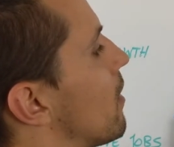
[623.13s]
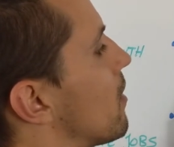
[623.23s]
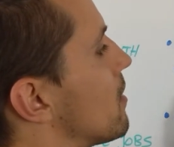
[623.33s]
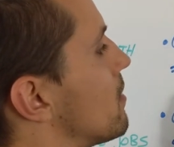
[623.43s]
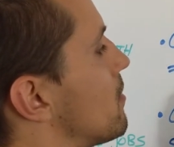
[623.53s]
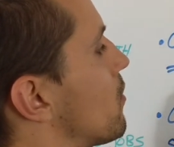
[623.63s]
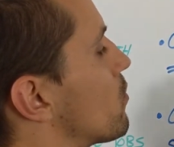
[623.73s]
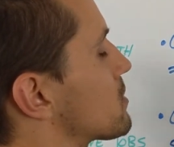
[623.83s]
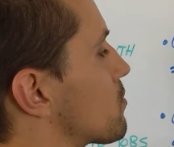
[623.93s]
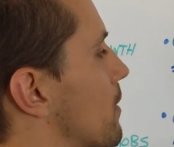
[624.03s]

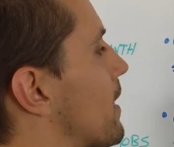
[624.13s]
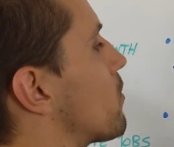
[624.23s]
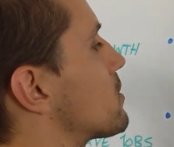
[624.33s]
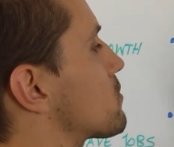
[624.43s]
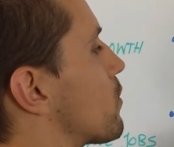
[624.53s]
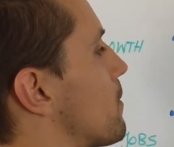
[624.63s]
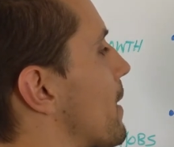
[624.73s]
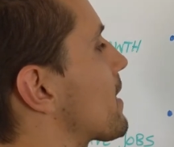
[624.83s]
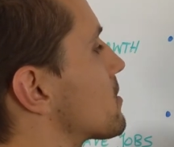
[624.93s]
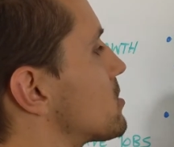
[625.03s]

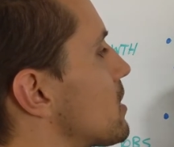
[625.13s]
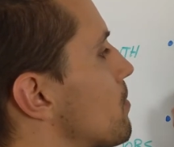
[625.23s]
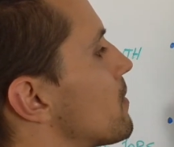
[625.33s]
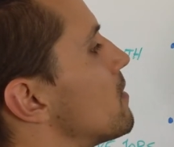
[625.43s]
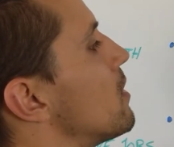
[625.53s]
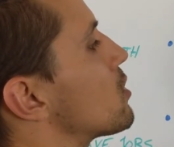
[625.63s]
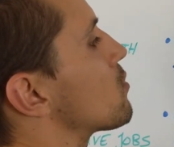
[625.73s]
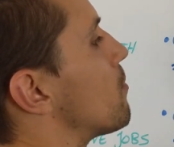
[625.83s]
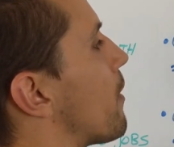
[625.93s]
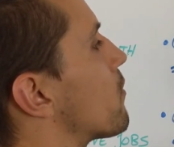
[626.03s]
it cheaper
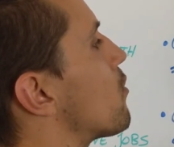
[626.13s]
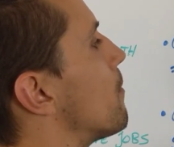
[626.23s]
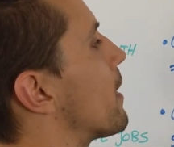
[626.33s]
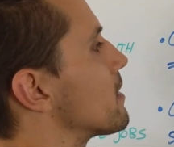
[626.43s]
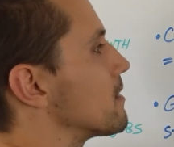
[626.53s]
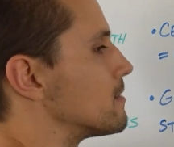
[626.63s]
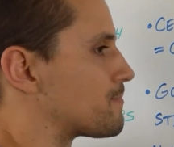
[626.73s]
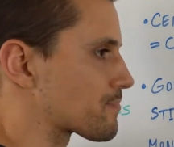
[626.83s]
to borrow money.